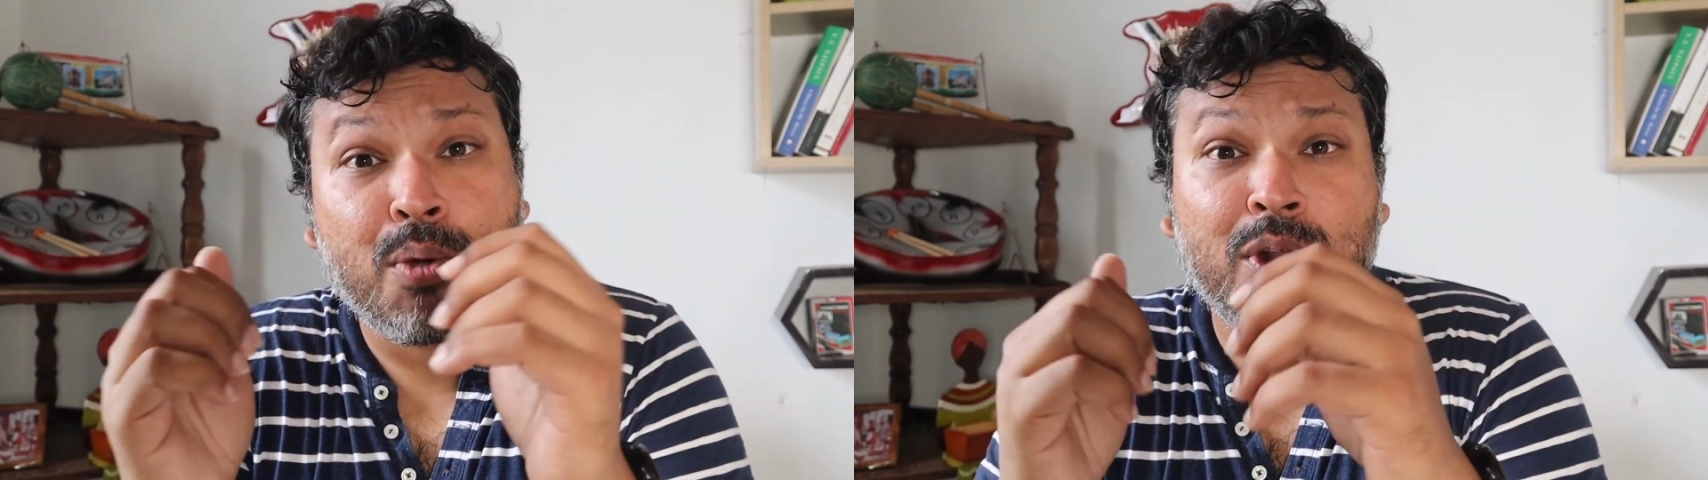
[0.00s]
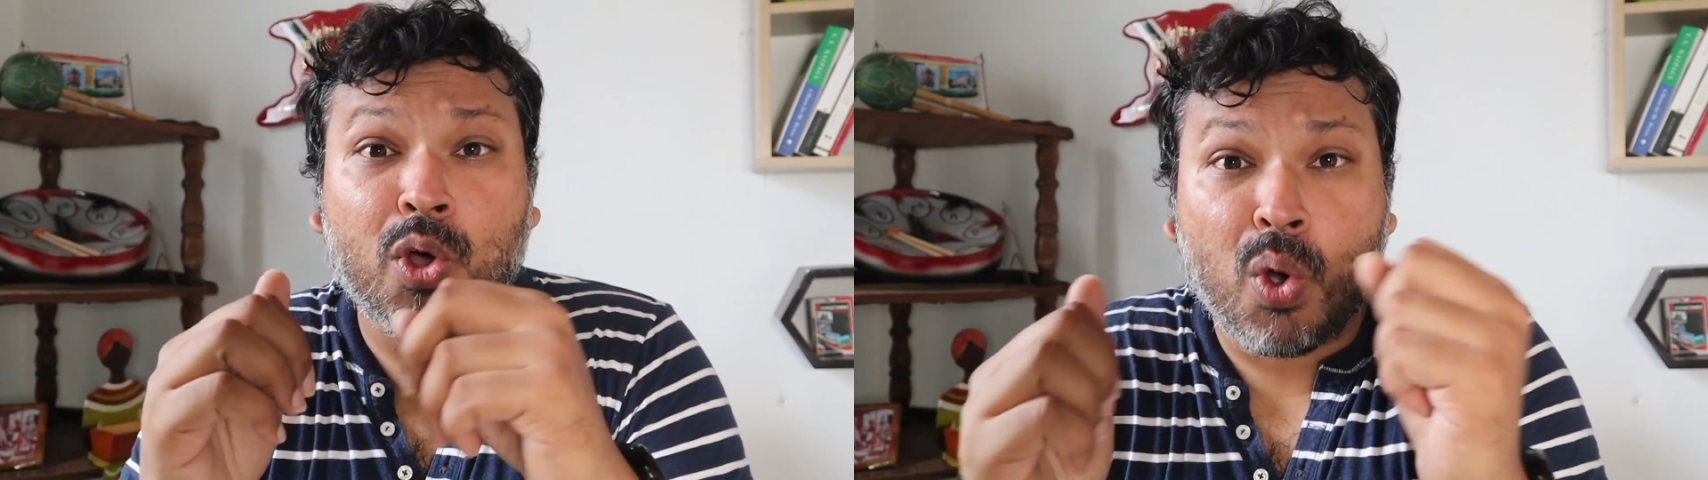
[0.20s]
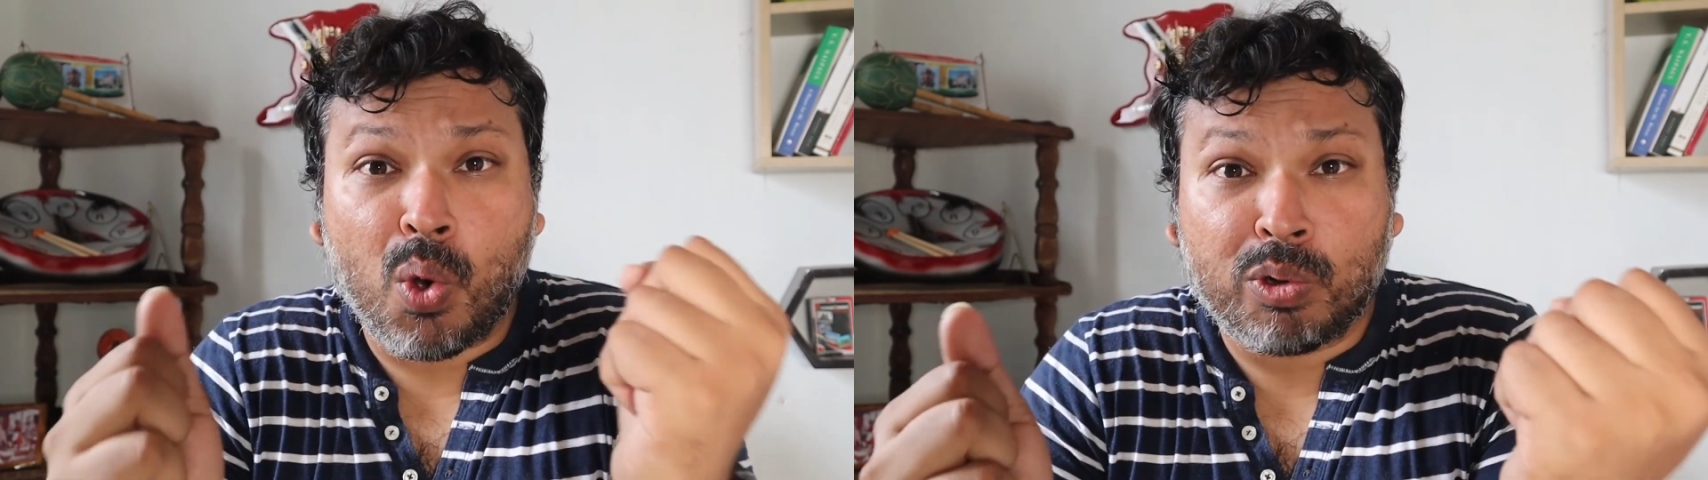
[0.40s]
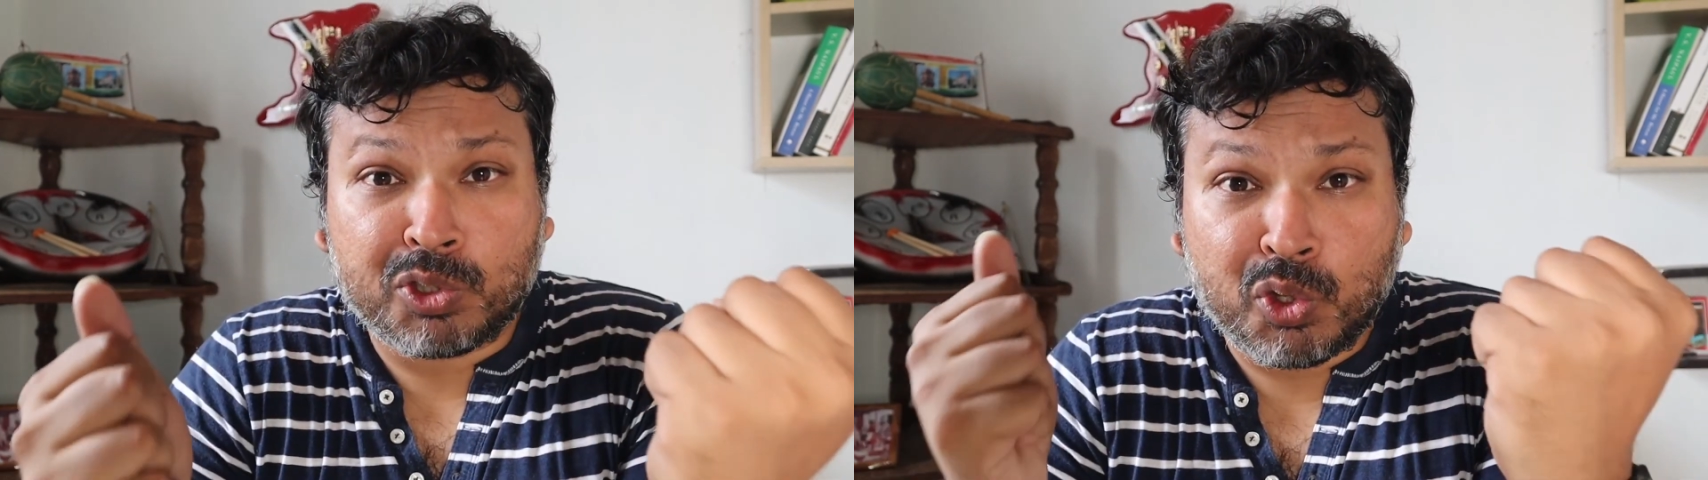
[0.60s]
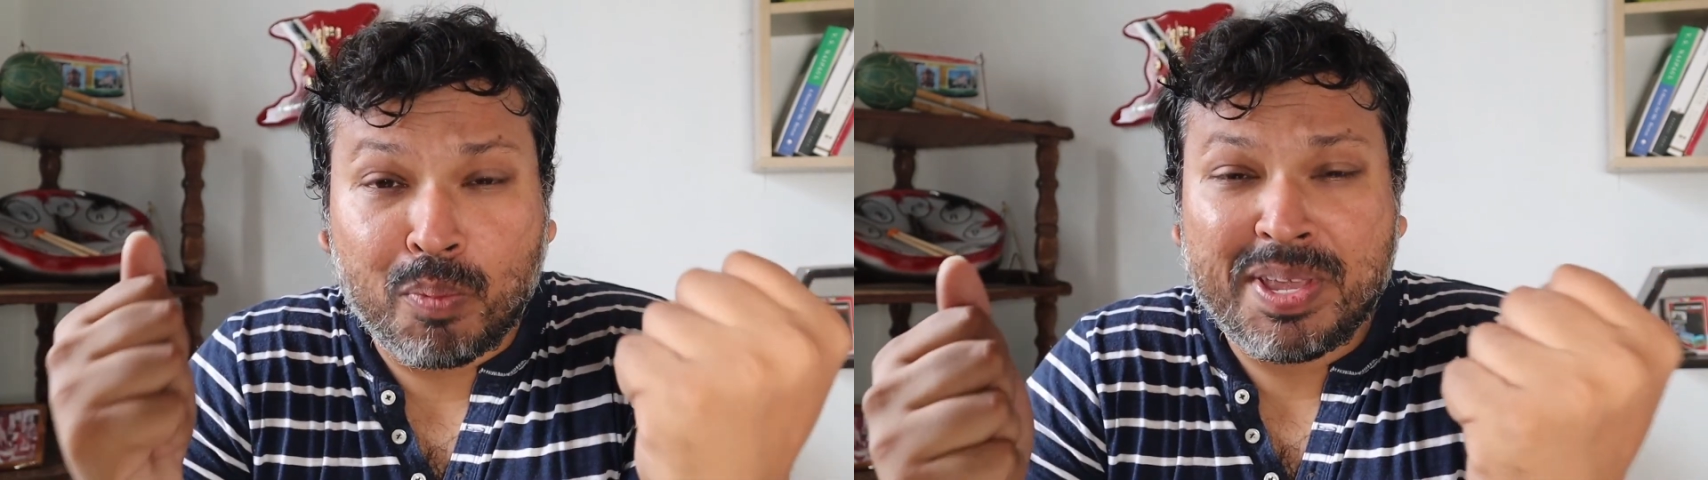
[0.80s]
will
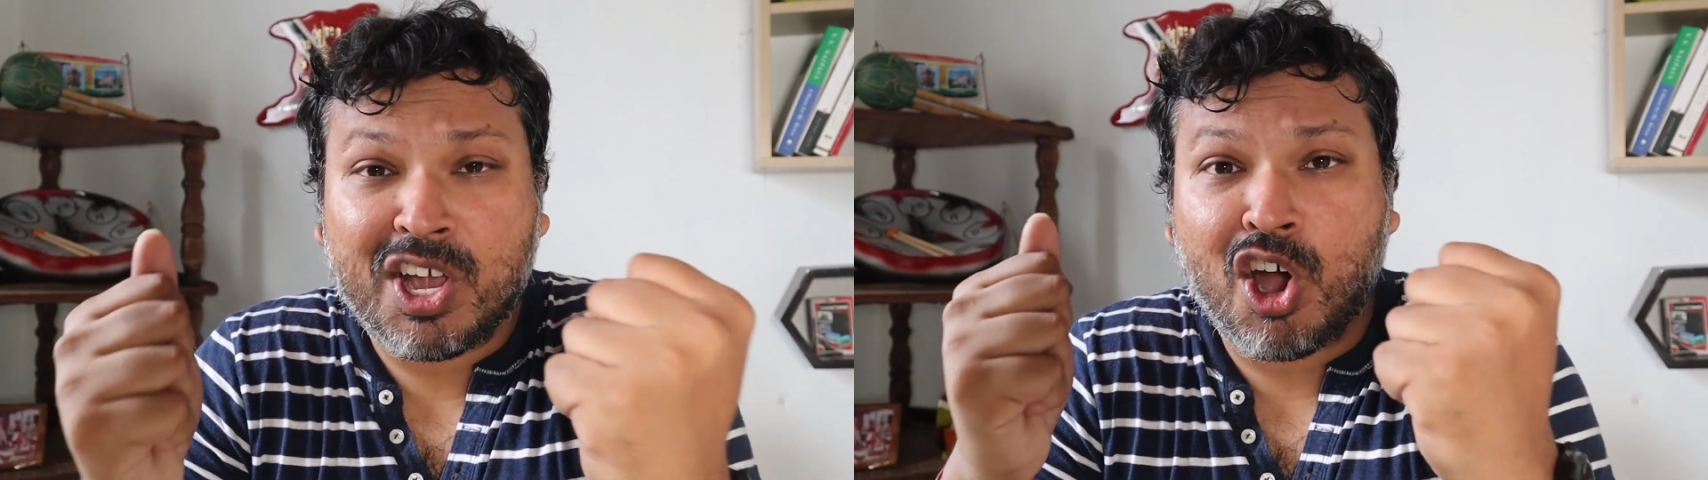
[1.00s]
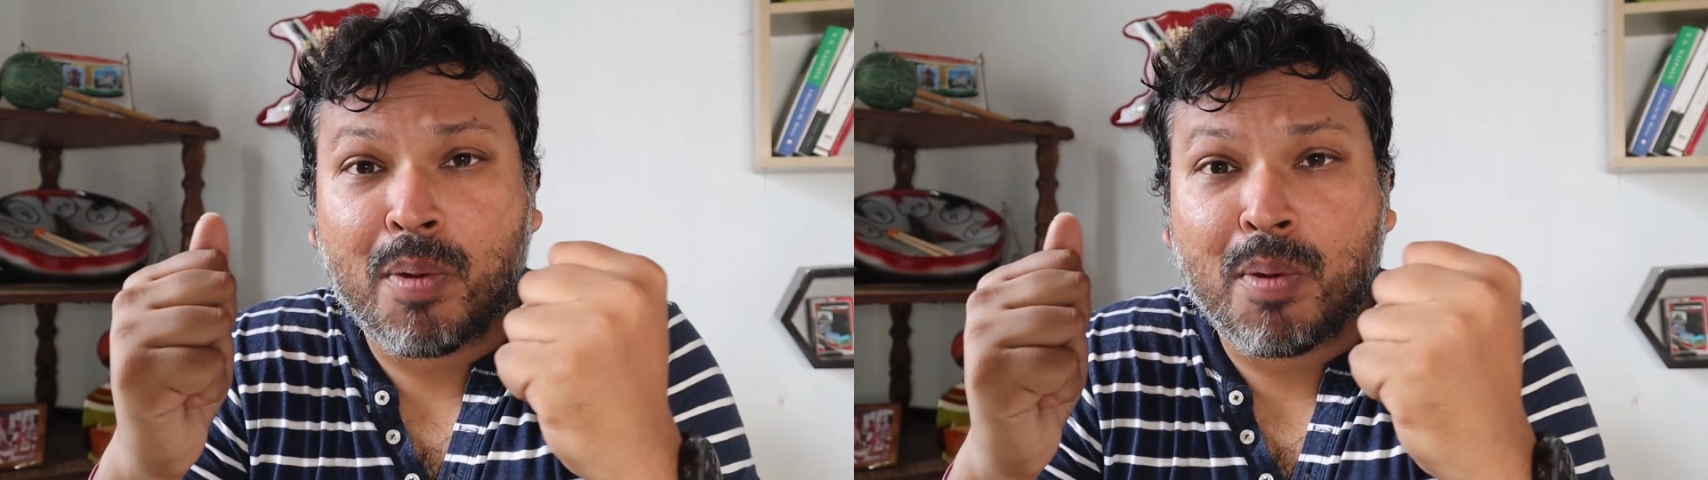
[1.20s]
also be